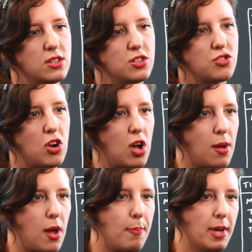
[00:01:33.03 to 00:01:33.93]
draw
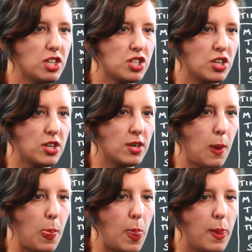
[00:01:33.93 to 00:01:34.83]
a picture
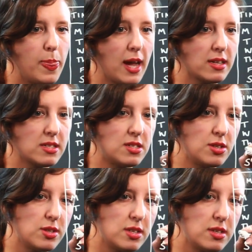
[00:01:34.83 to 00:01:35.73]
next to
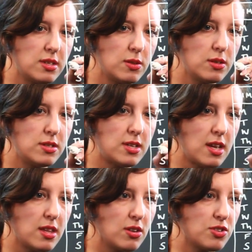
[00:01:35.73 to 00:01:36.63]
the day
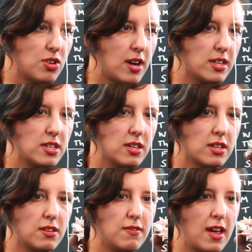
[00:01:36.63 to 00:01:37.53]
that you're trying to
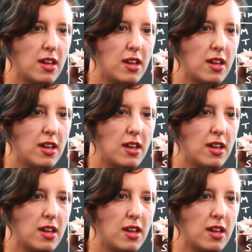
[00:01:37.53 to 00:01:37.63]
convey.